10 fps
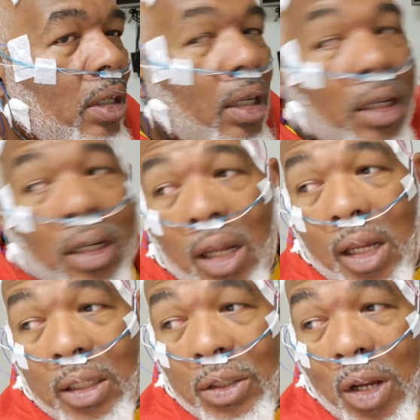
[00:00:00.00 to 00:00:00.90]
and I
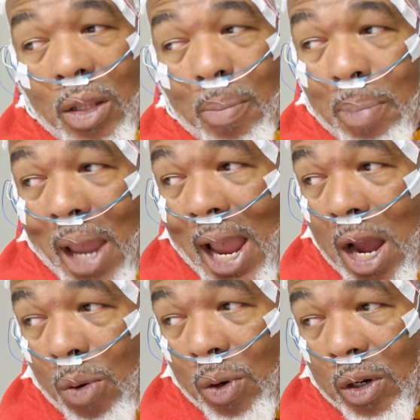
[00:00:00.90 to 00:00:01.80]
saw the
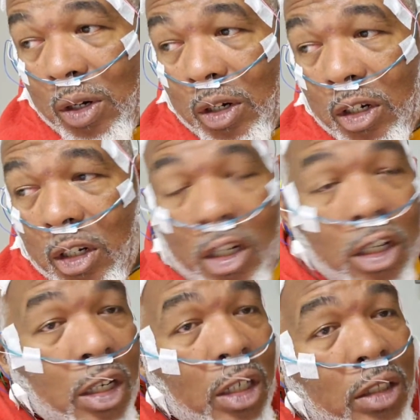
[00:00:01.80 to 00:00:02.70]
power
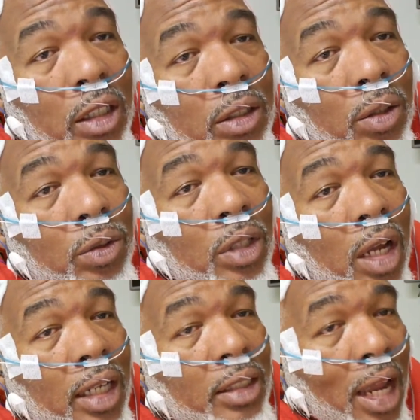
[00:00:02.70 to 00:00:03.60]
that those
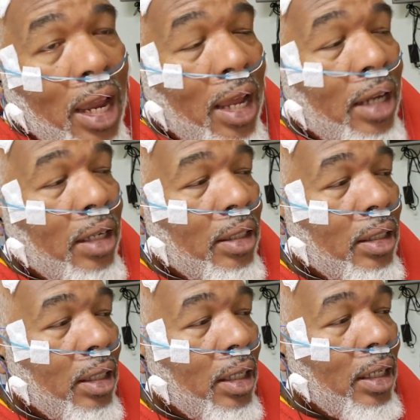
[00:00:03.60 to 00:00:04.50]
guys had
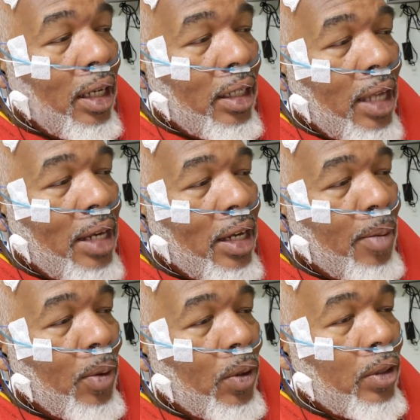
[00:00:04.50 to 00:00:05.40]
in that
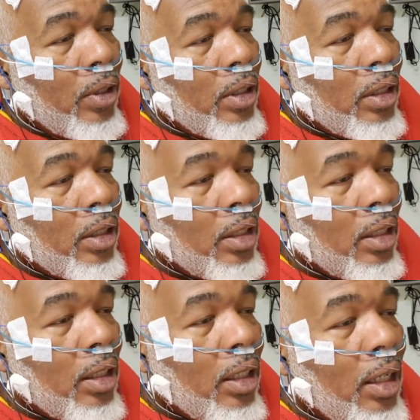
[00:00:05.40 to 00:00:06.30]
neighborhood
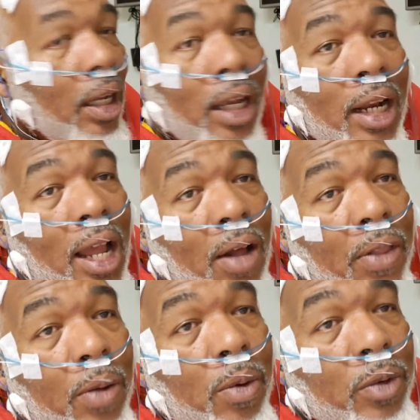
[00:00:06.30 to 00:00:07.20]
and how they were